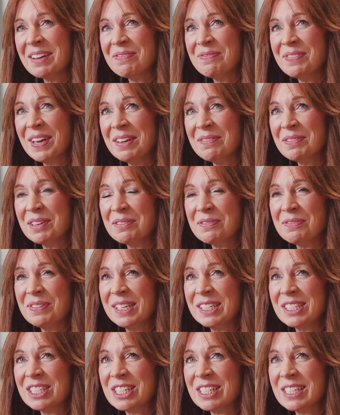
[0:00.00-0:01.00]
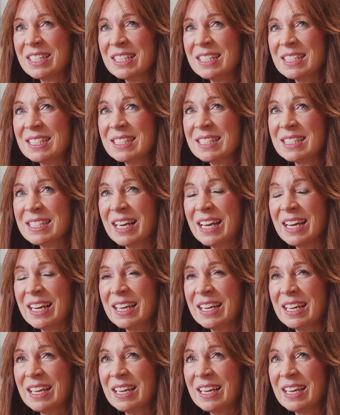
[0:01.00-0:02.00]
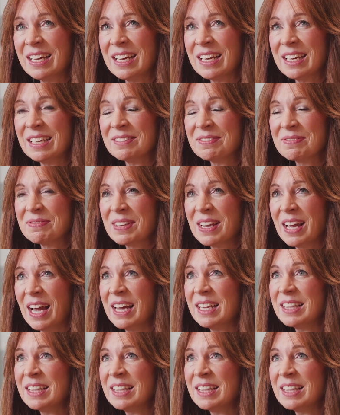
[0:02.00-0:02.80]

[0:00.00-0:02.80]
favourite features are, I